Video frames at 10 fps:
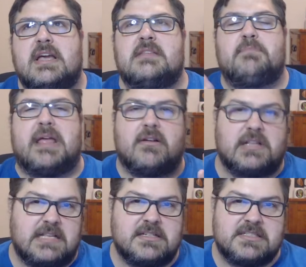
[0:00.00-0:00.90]
And the
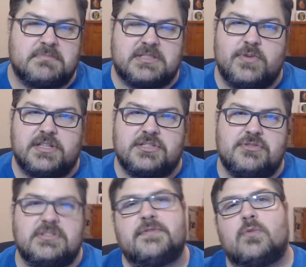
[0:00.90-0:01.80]
parallelism between the
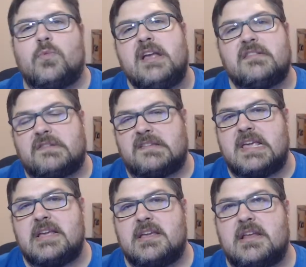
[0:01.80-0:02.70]
two different ways of
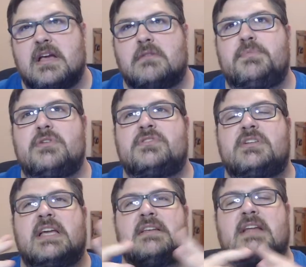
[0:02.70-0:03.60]
saying it help you
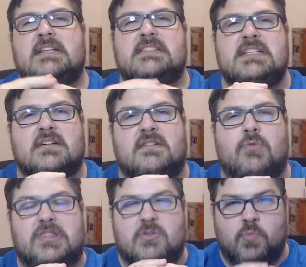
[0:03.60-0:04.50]
to get an idea
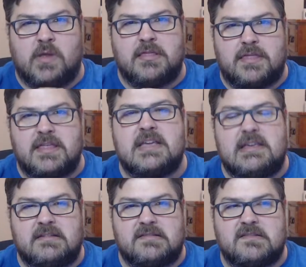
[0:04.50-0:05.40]
of what the one thing
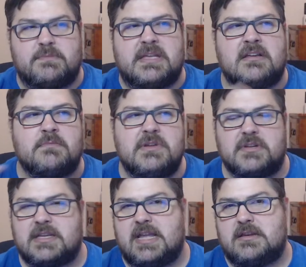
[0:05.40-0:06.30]
is that's being
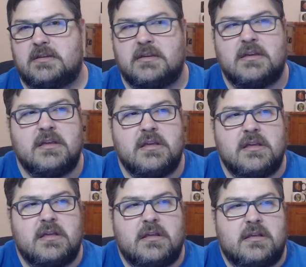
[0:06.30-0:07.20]
communicated.
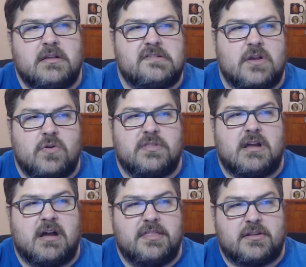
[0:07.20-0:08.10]
So
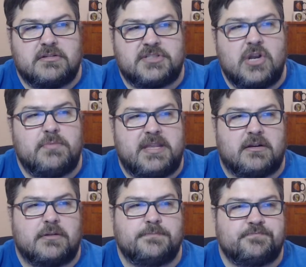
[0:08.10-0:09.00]
the author, Job
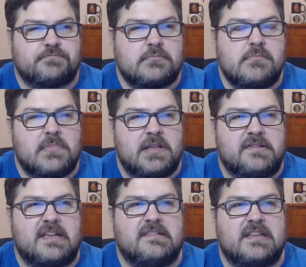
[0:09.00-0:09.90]
here,
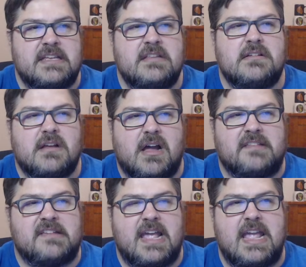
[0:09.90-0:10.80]
says that in
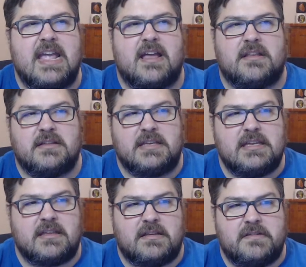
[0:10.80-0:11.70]
God's hand
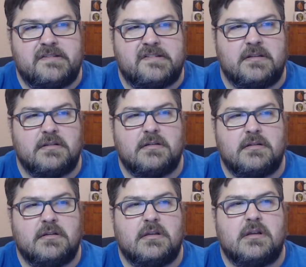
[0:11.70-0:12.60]
is
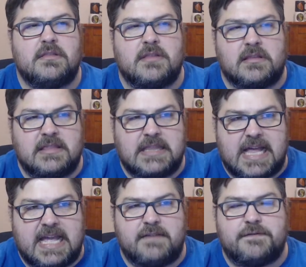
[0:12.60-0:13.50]
the
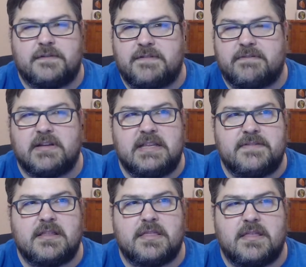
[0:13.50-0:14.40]
life of every
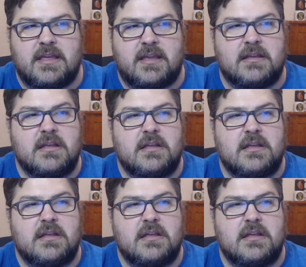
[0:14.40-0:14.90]
living thing,